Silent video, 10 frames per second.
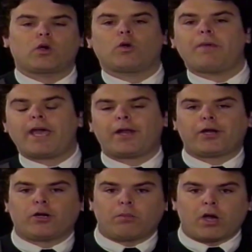
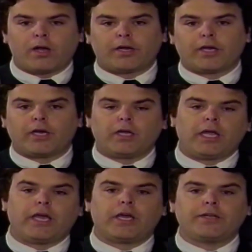chromatic
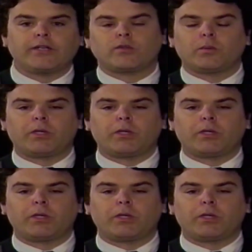harmonica. It doesn't